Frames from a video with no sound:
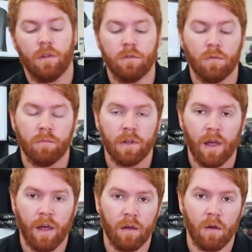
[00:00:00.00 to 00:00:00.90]
These would be
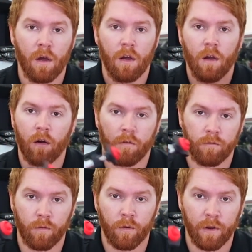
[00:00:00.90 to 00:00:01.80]
a
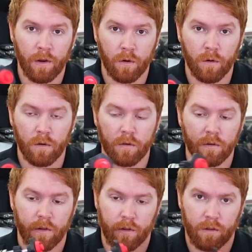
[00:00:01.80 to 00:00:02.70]
vernier
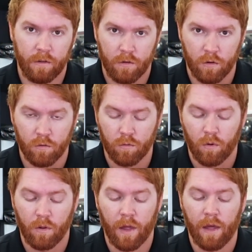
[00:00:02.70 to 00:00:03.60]

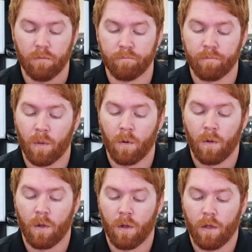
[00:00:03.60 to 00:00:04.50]
control head.
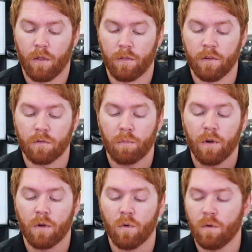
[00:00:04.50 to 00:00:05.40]
These are
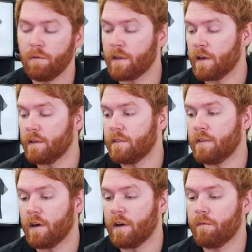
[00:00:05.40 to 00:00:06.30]
pretty cool because
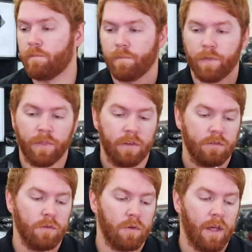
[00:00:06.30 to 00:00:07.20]

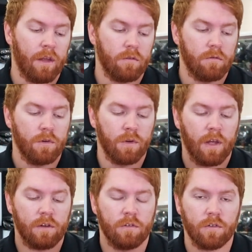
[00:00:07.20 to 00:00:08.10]
this you can't
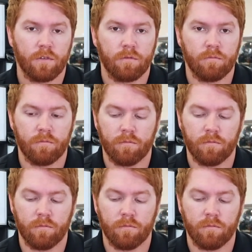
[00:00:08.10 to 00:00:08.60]
just